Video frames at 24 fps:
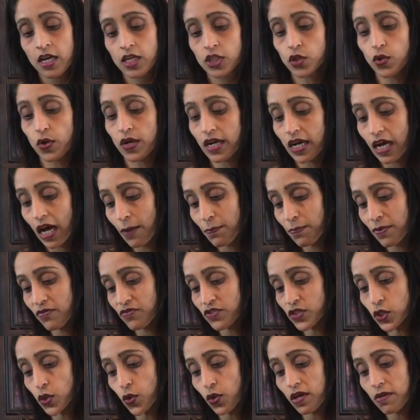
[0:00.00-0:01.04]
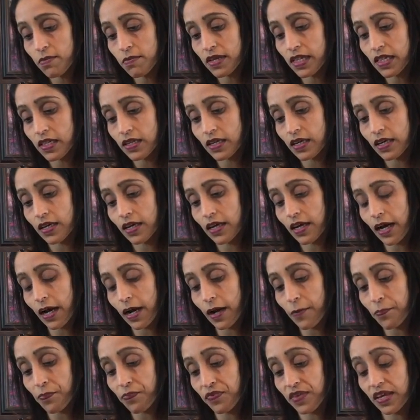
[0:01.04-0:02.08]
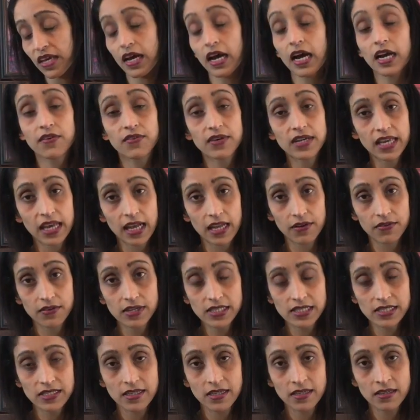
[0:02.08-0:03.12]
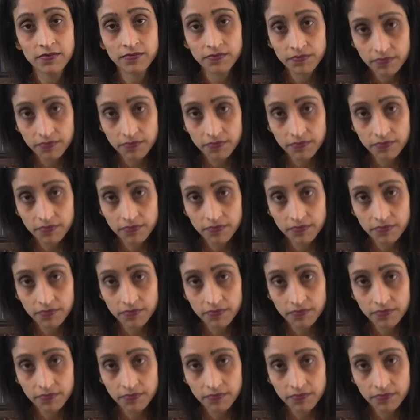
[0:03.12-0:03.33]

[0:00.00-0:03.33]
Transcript: So a cup of soy milk, 100 calories.